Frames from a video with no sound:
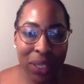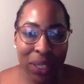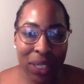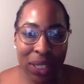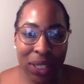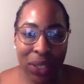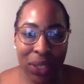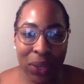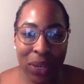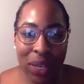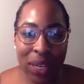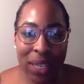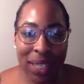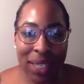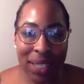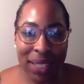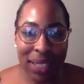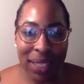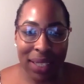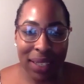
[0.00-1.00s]
Which
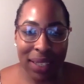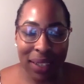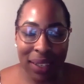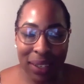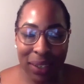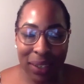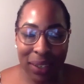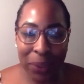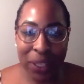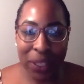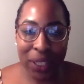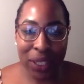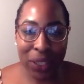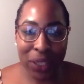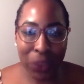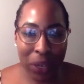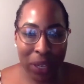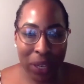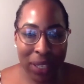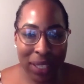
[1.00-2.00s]
is
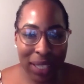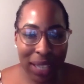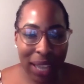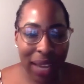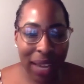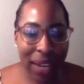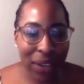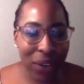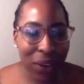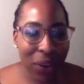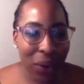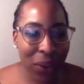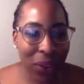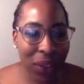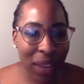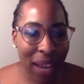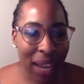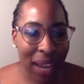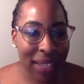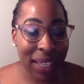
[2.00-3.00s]
crazy. I didn't know.
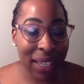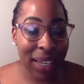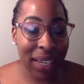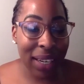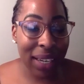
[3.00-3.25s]
I said,